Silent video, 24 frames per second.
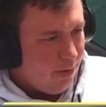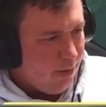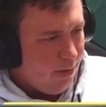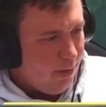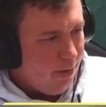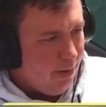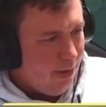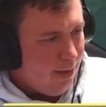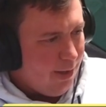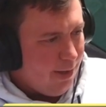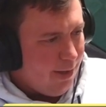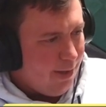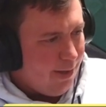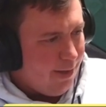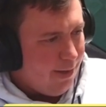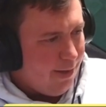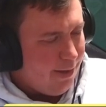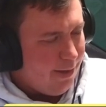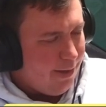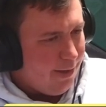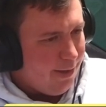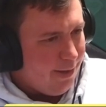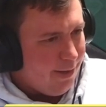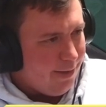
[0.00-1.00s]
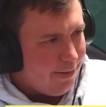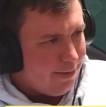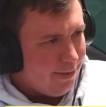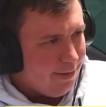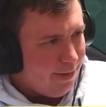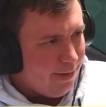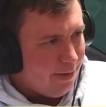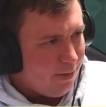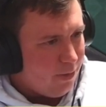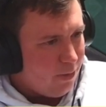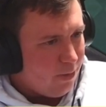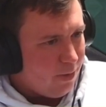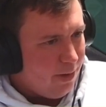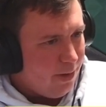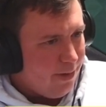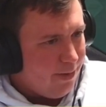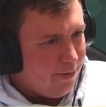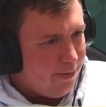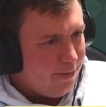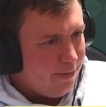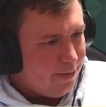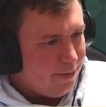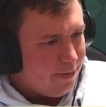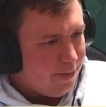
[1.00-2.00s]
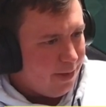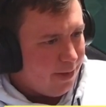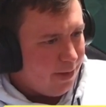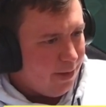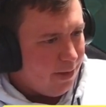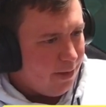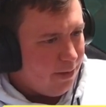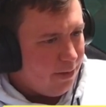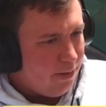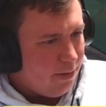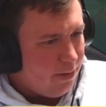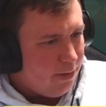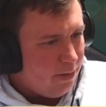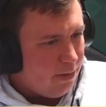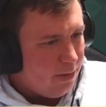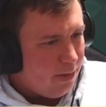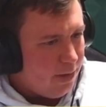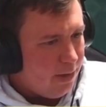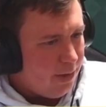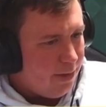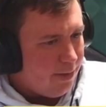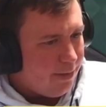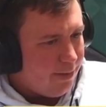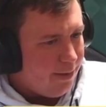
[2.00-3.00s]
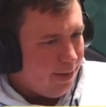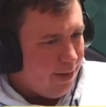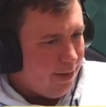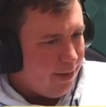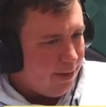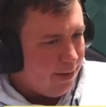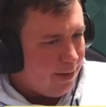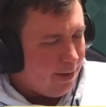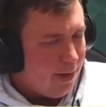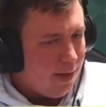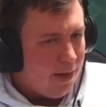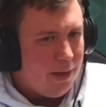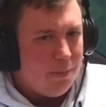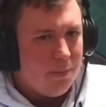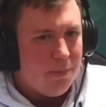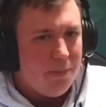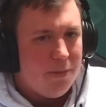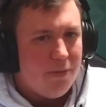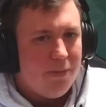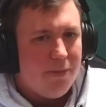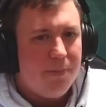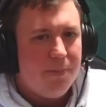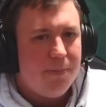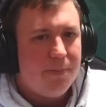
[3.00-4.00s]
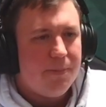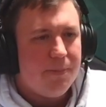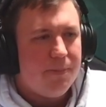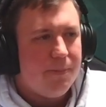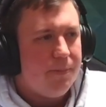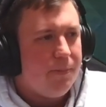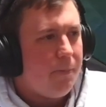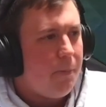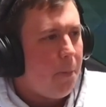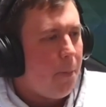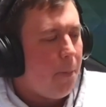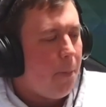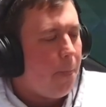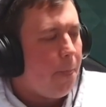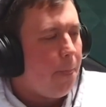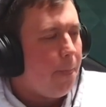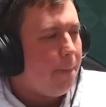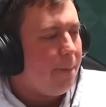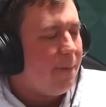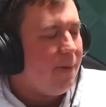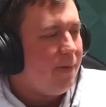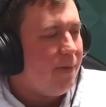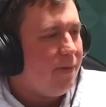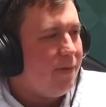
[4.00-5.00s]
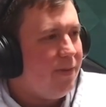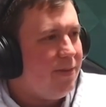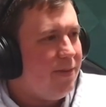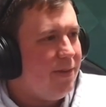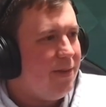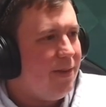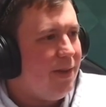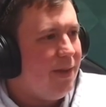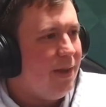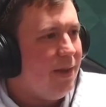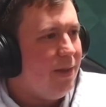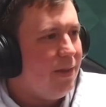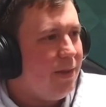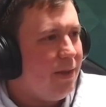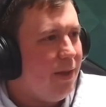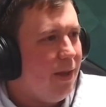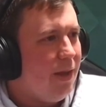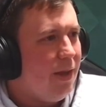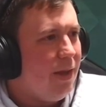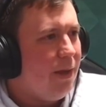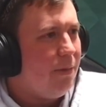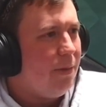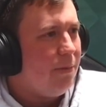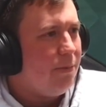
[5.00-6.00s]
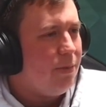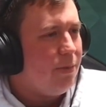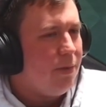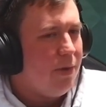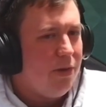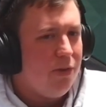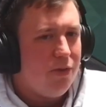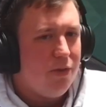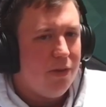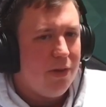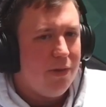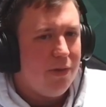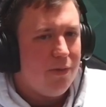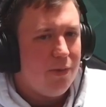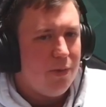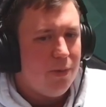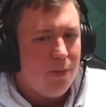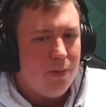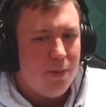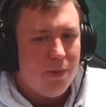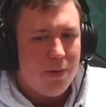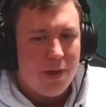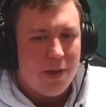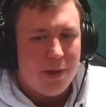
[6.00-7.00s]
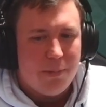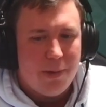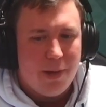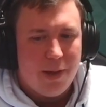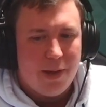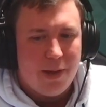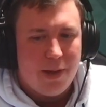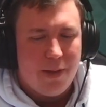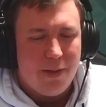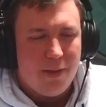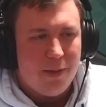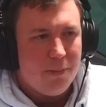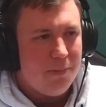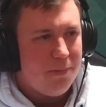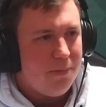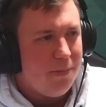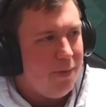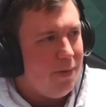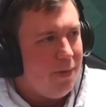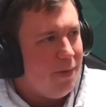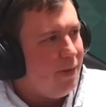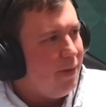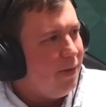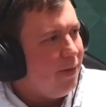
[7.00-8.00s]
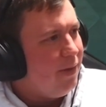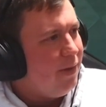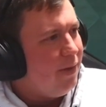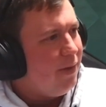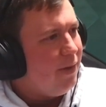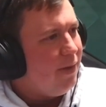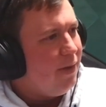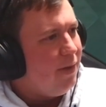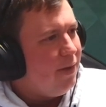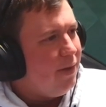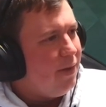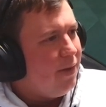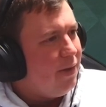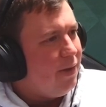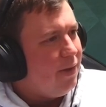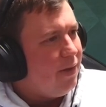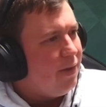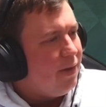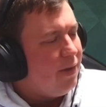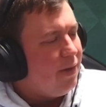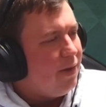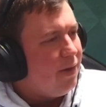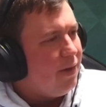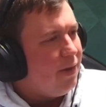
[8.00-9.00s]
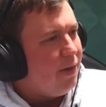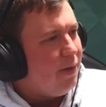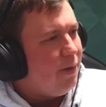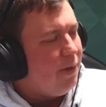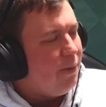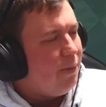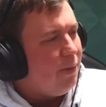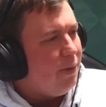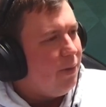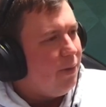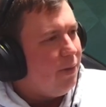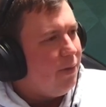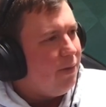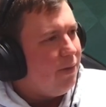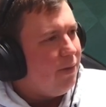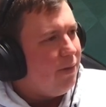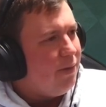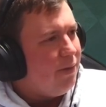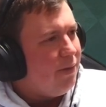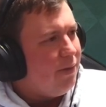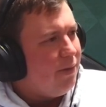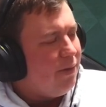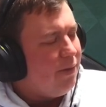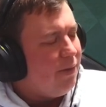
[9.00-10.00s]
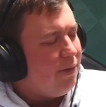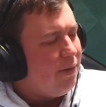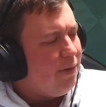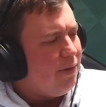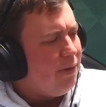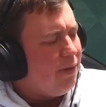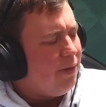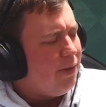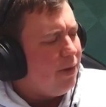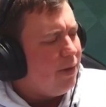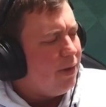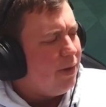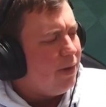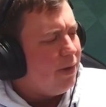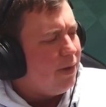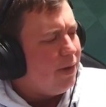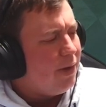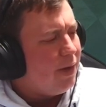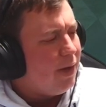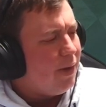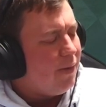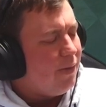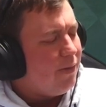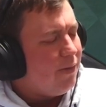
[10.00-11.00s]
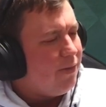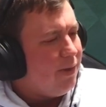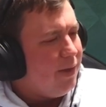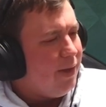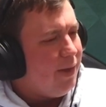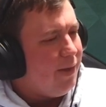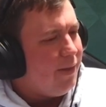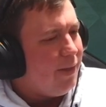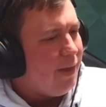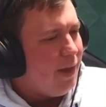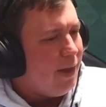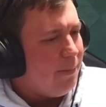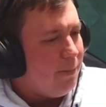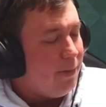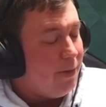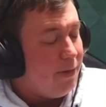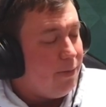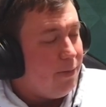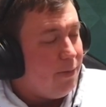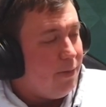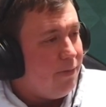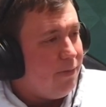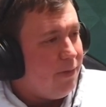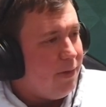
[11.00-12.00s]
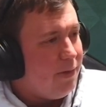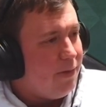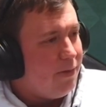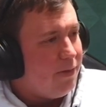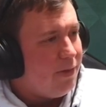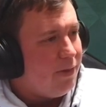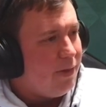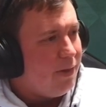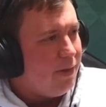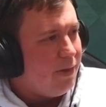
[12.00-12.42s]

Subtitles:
That is a crazy stat in 10 games. This is the 10th game. I'm pretty sure they've all had black in them. Now, I won't guarantee that, but that's what it feels like.